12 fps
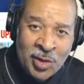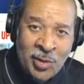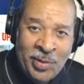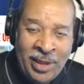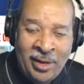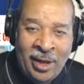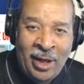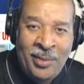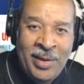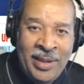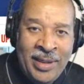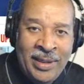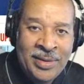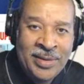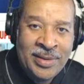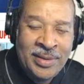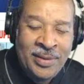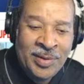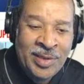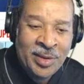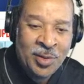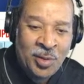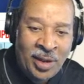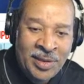to be communist, which is
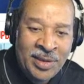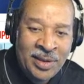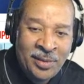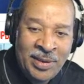Russia.